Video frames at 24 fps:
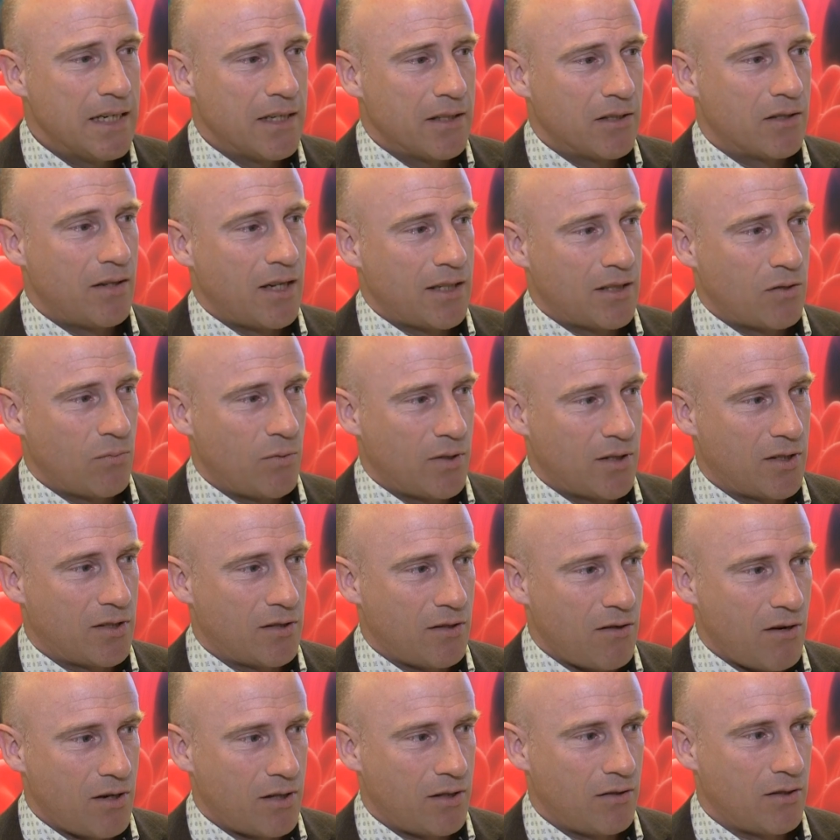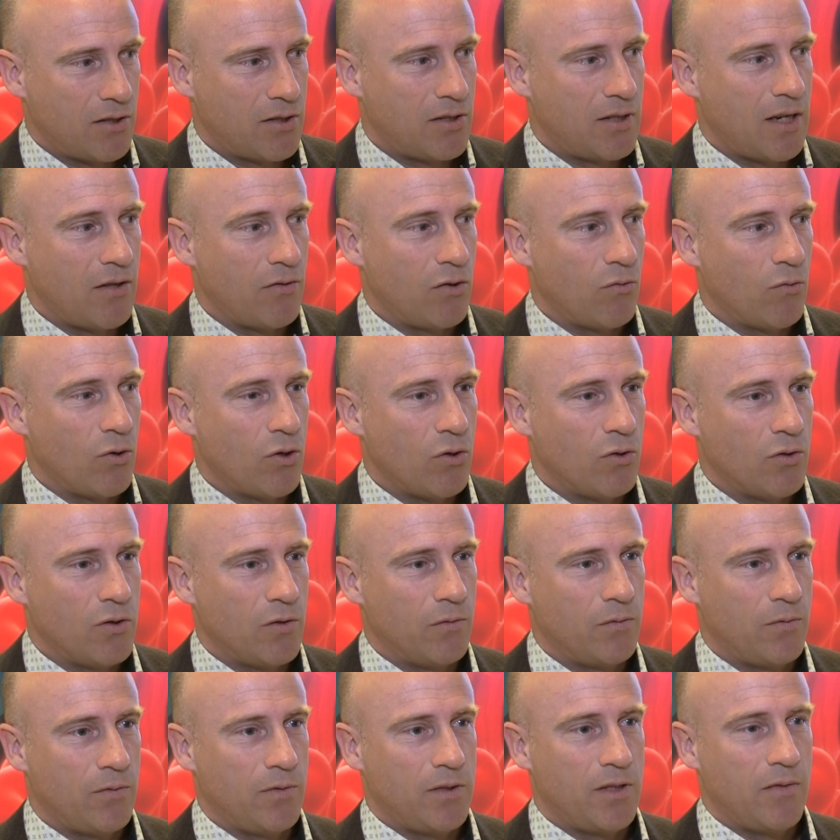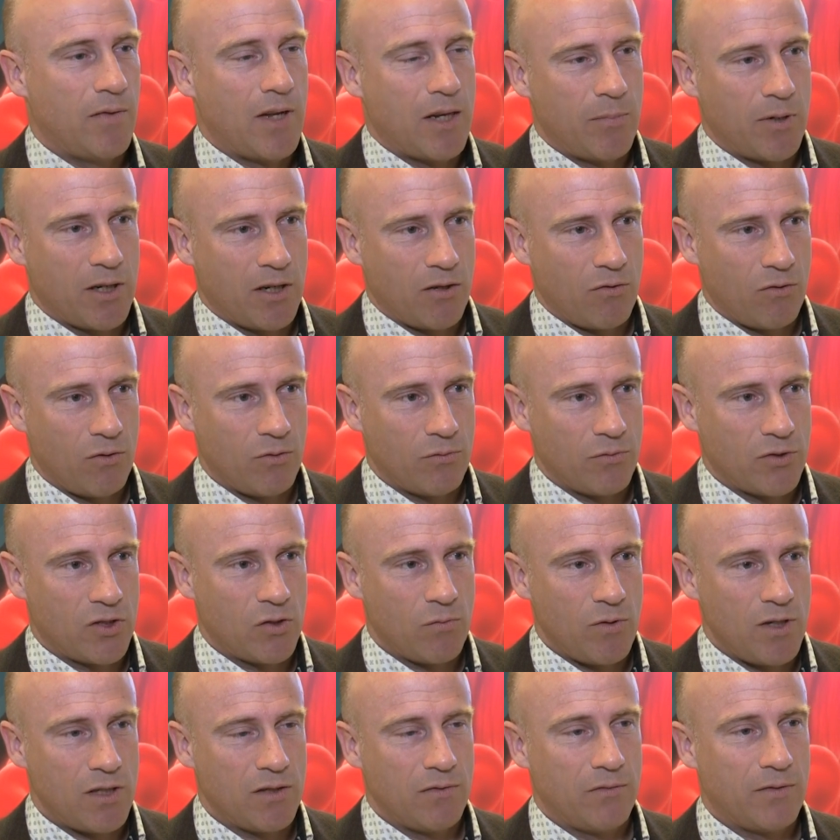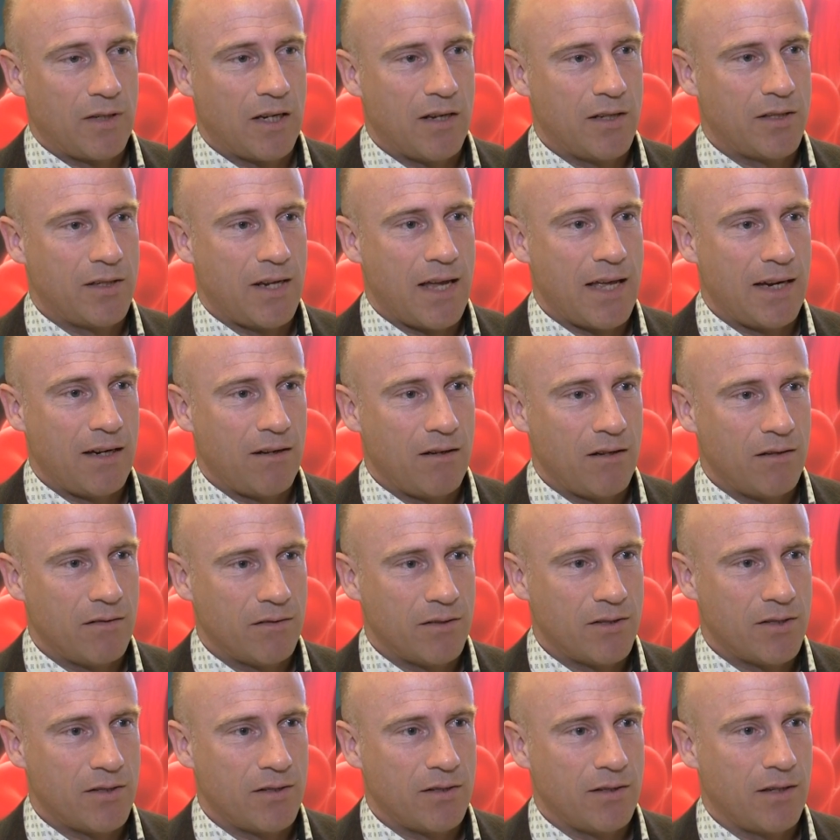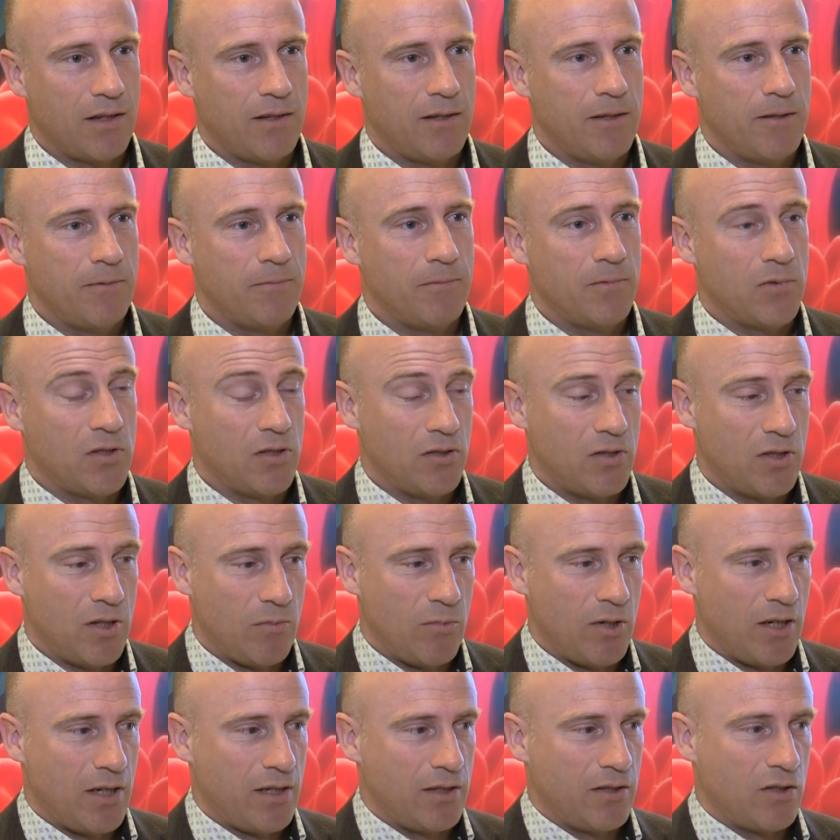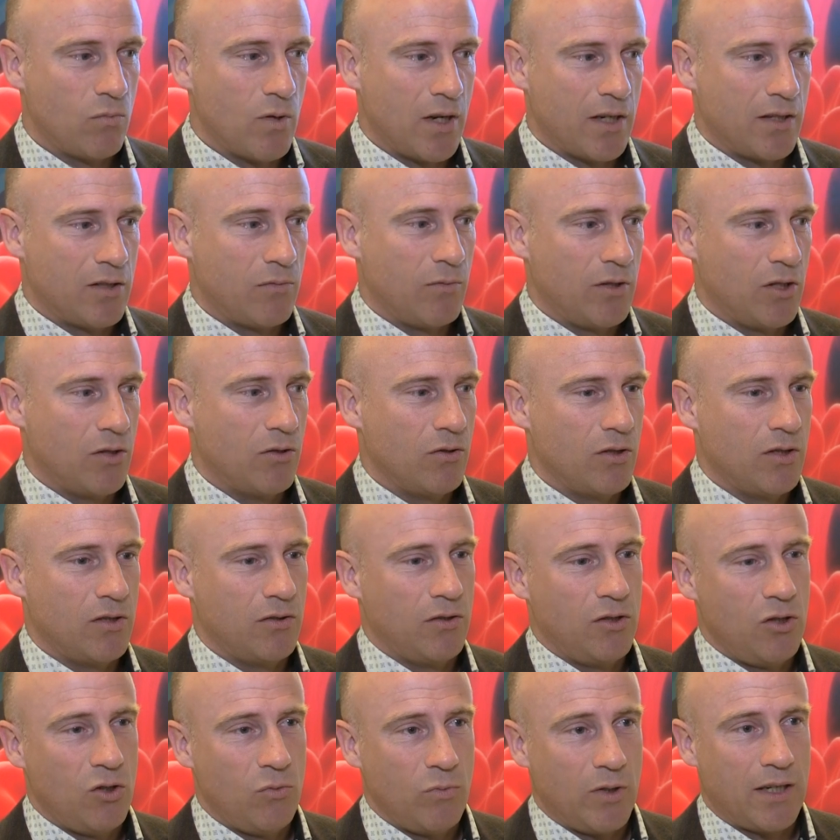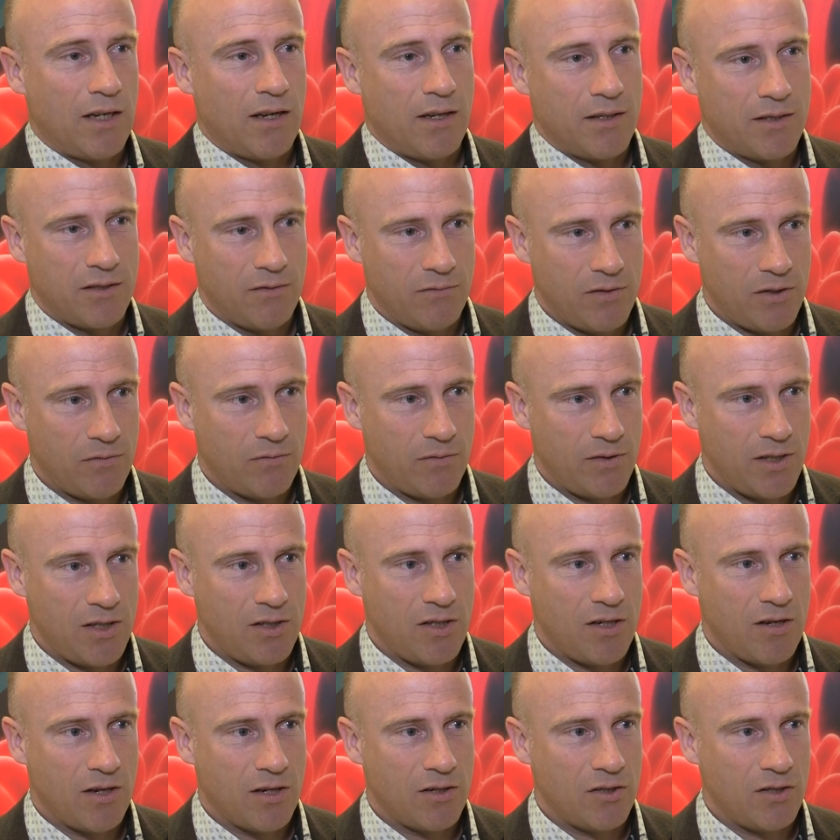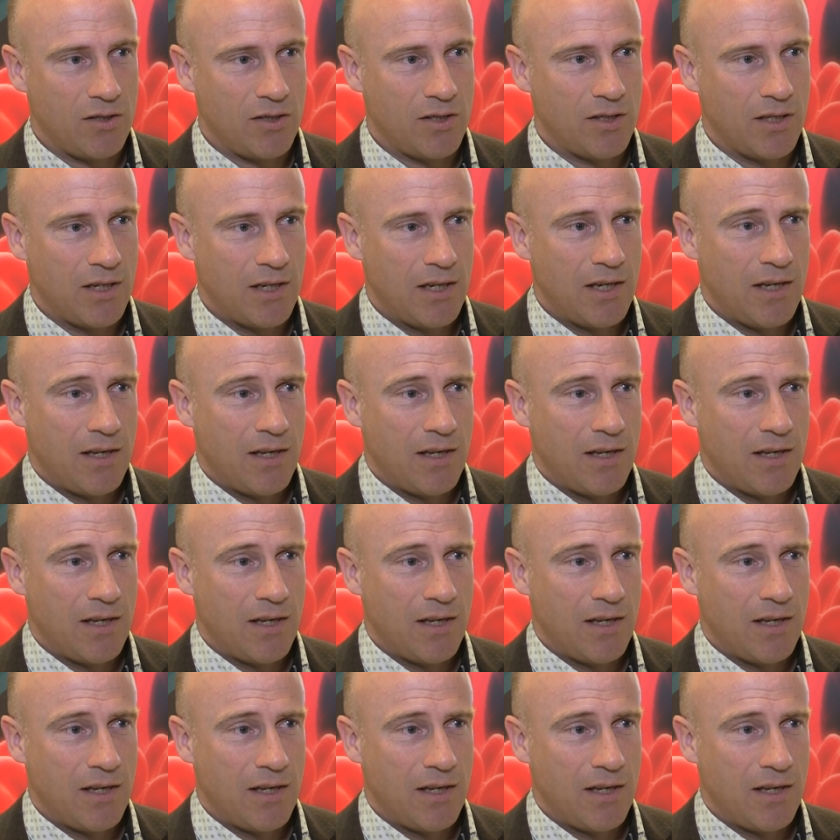So that's what started us down the road of developing our own suite of clot analogues um, to simulate as well as we could human clots of different etiologies.